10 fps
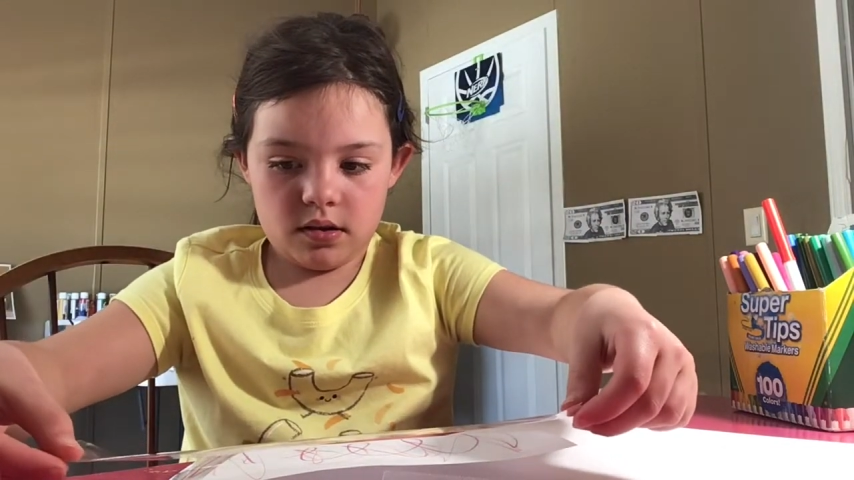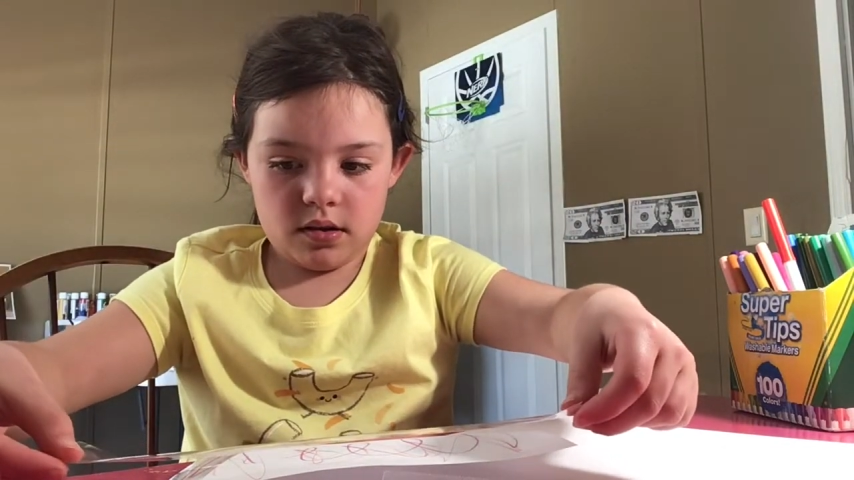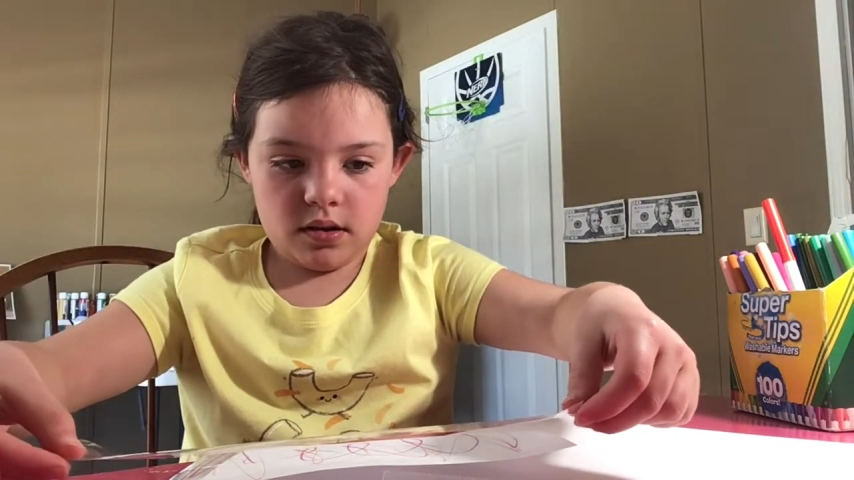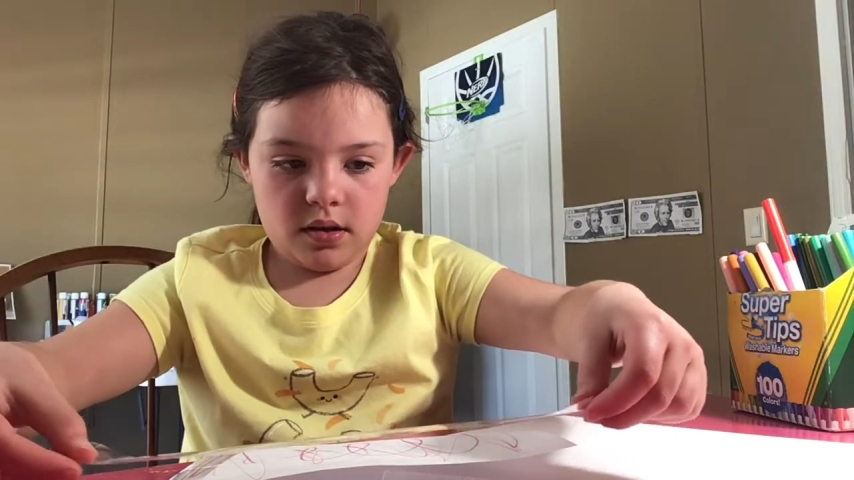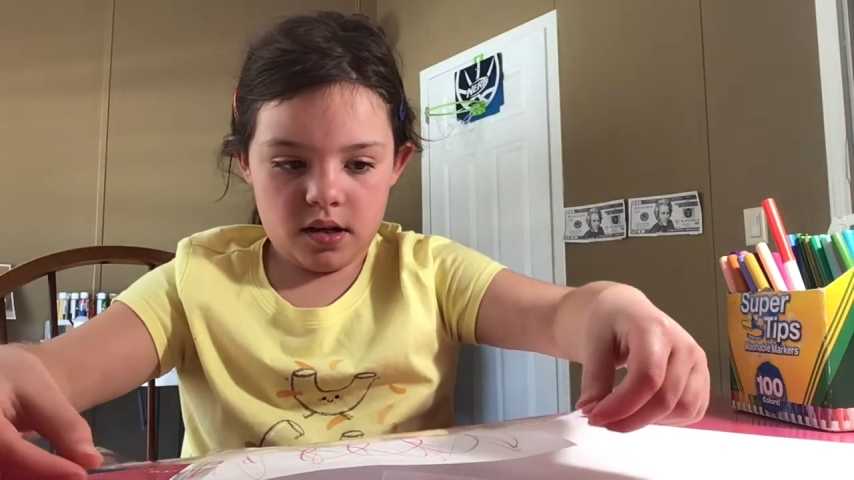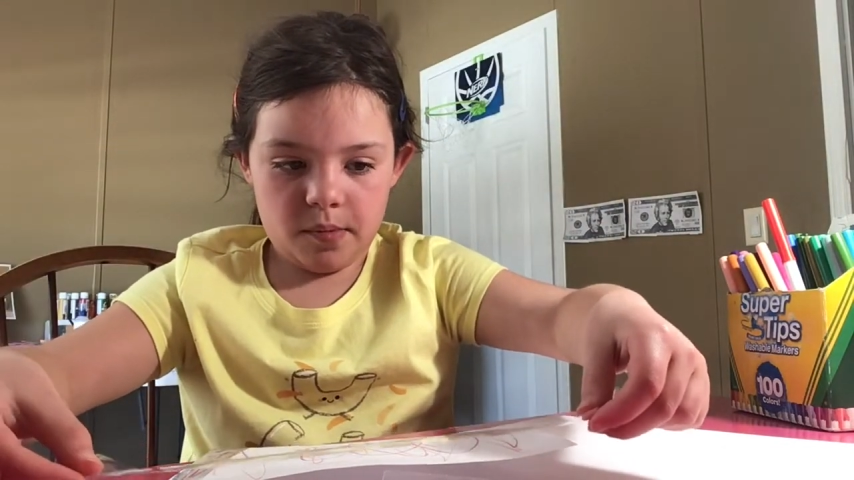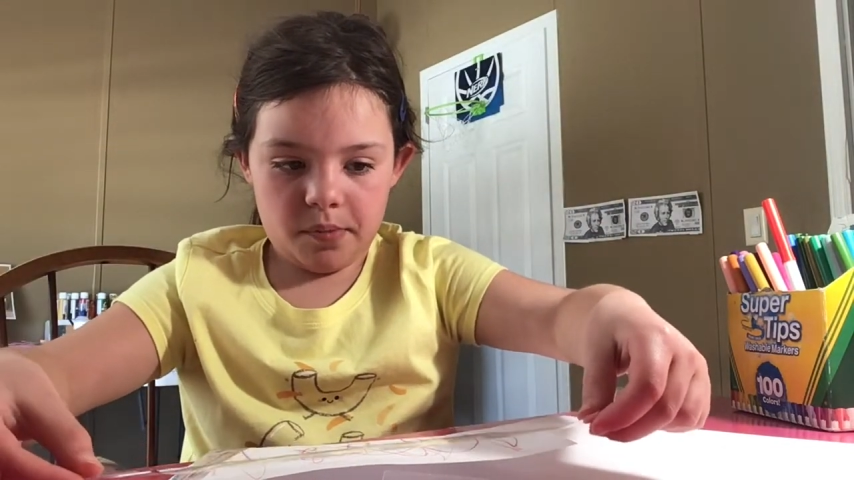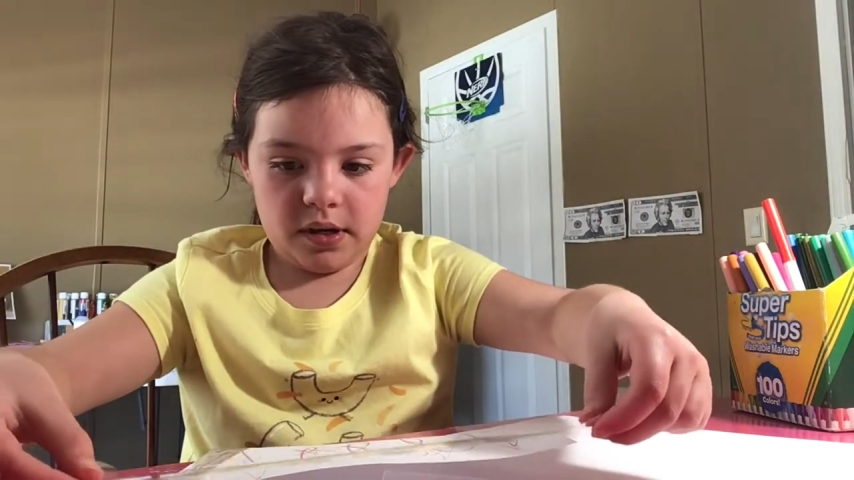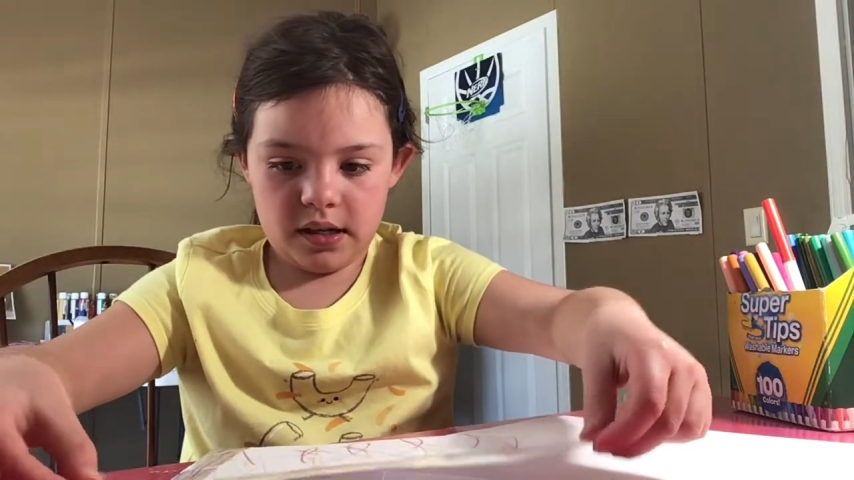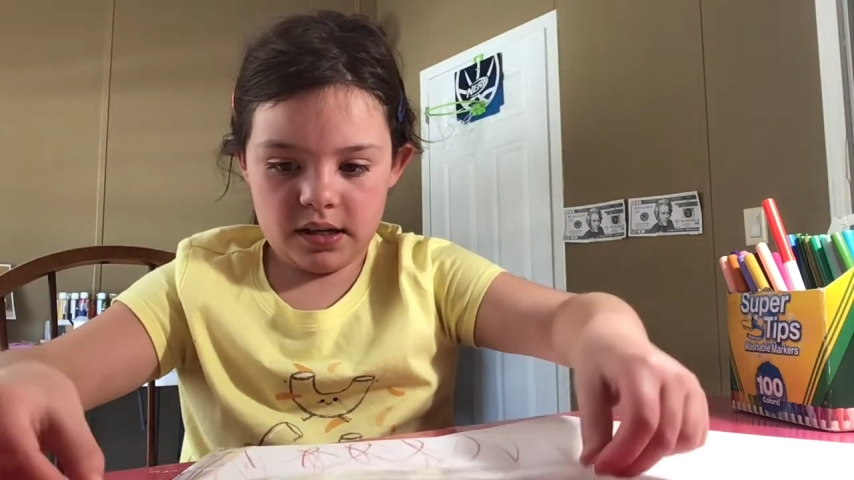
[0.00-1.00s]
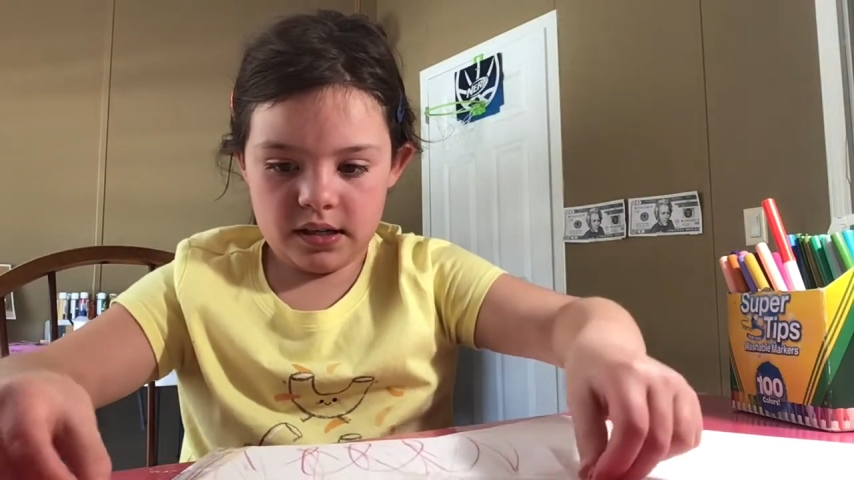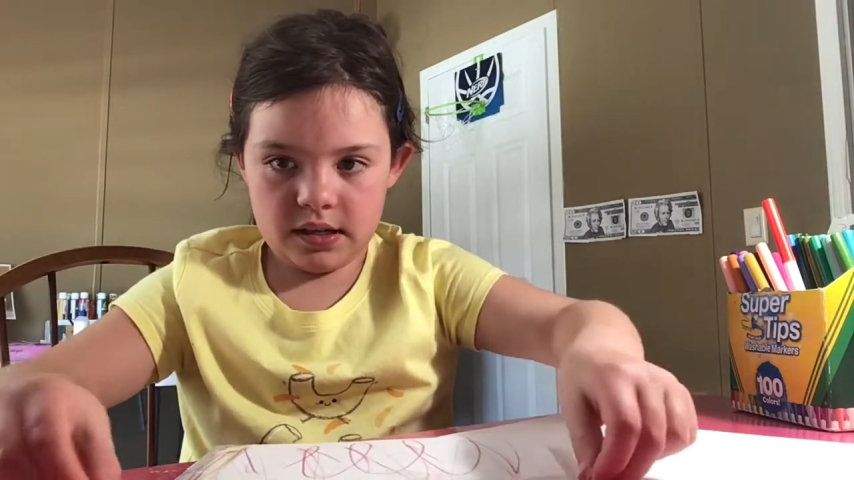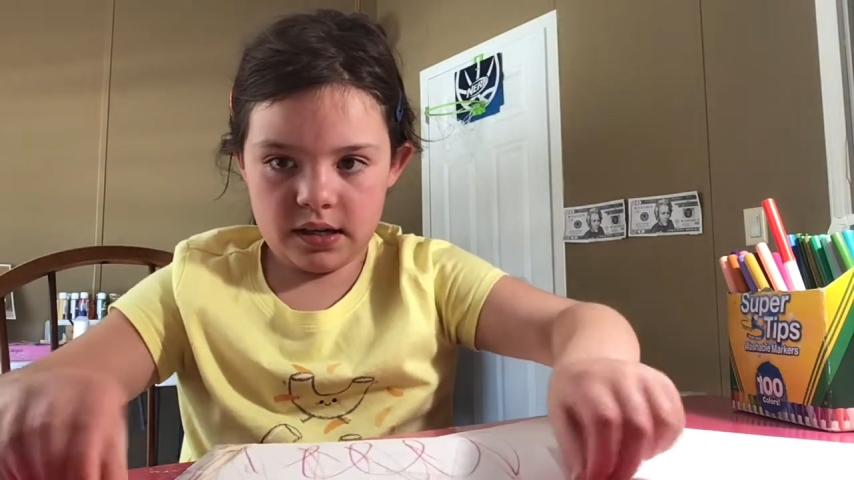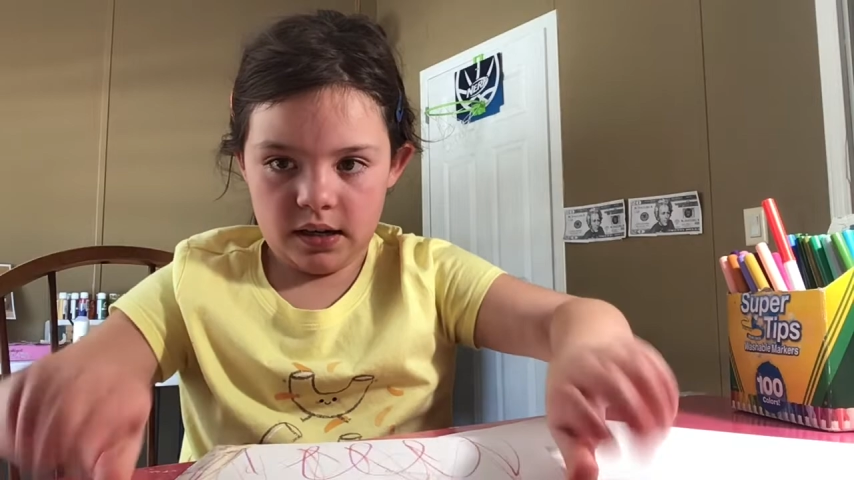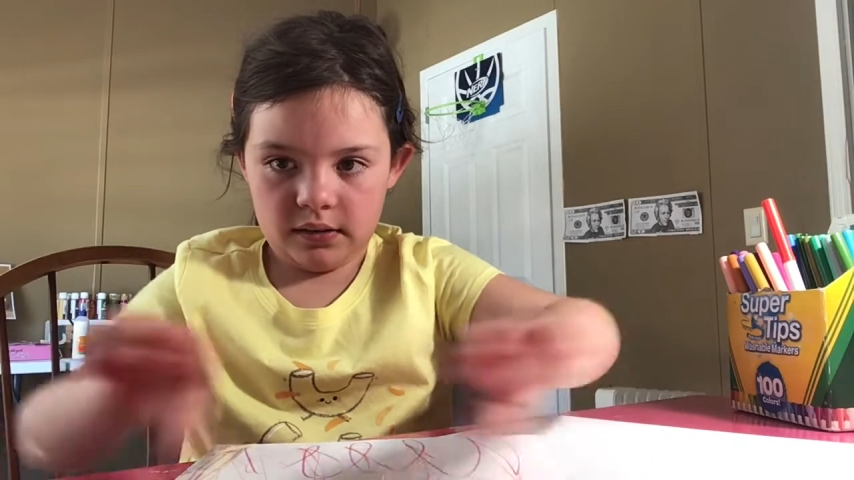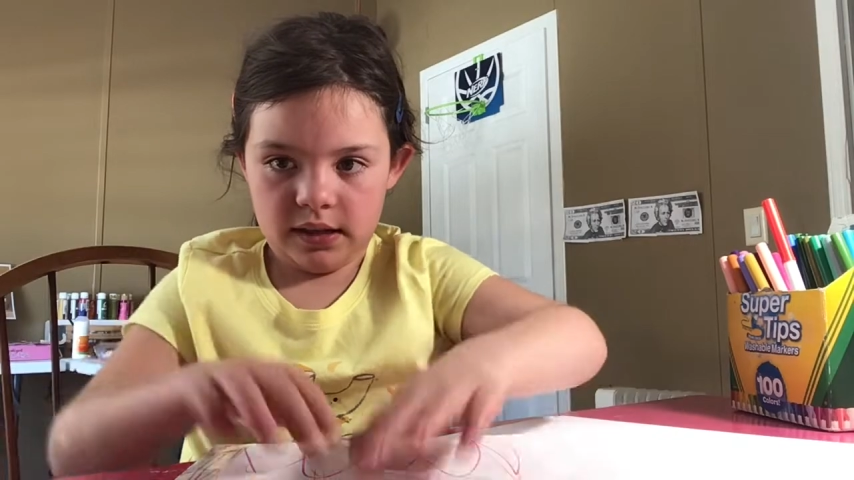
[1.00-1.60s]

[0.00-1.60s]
gonna put it down